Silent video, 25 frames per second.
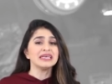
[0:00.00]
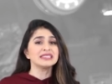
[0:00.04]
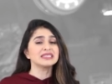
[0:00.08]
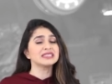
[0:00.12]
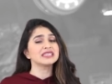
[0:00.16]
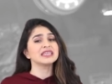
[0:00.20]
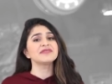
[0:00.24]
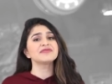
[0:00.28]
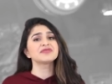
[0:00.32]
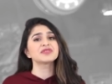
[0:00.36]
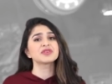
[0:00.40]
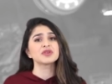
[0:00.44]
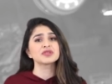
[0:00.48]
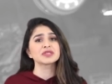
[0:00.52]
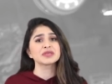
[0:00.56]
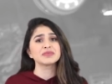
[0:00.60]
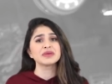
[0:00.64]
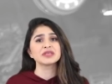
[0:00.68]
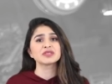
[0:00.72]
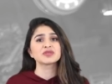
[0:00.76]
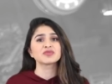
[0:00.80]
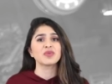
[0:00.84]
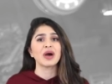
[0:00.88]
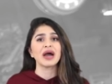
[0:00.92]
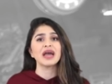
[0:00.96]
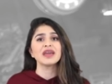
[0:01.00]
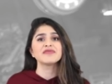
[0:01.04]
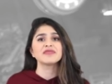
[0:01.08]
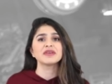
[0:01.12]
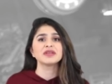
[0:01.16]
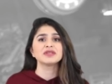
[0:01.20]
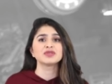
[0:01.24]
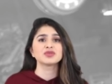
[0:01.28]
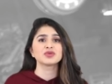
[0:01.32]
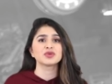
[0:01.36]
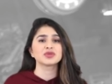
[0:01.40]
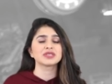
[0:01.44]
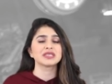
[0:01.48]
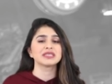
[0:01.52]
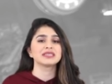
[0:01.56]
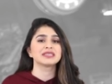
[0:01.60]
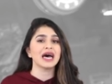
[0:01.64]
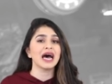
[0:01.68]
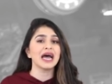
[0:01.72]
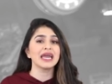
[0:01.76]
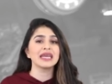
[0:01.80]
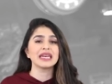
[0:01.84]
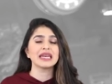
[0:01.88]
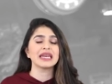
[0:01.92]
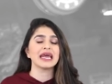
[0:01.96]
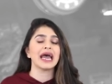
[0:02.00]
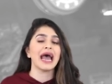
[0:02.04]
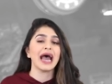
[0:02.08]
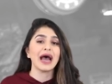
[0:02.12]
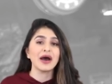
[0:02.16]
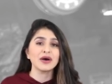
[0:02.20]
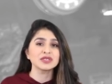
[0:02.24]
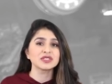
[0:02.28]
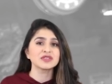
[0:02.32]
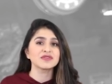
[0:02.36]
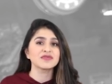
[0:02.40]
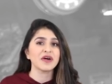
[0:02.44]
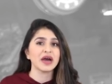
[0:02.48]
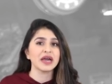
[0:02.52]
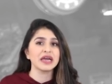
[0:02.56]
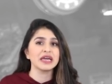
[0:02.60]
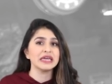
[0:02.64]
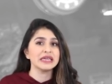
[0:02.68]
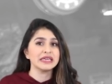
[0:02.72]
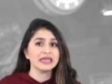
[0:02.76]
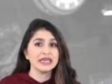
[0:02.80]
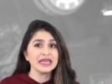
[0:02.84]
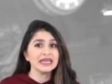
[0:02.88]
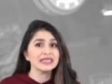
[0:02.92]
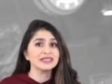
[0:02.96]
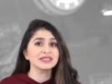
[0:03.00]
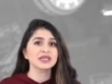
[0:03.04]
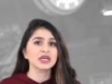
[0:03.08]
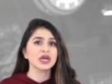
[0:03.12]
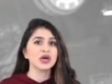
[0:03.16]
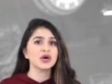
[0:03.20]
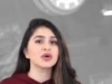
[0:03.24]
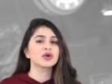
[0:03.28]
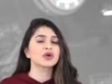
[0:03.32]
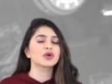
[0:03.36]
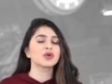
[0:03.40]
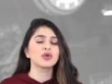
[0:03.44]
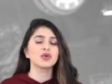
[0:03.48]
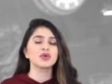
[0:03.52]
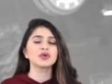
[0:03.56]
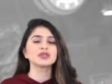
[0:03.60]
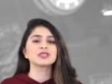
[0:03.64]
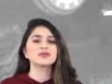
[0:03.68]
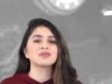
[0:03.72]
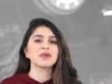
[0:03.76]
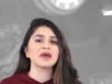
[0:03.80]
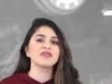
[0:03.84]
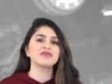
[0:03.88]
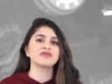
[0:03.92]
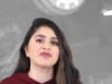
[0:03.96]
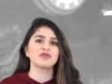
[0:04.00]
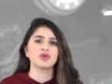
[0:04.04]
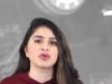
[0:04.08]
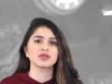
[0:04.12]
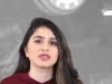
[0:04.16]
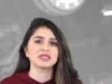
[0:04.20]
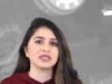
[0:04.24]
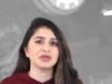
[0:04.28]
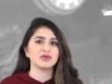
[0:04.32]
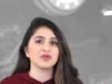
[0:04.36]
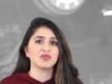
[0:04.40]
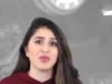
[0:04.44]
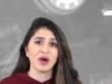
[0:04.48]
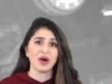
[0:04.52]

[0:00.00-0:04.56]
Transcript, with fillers: Steve told him his wife and daughter died in a house fire years ago caused by faulty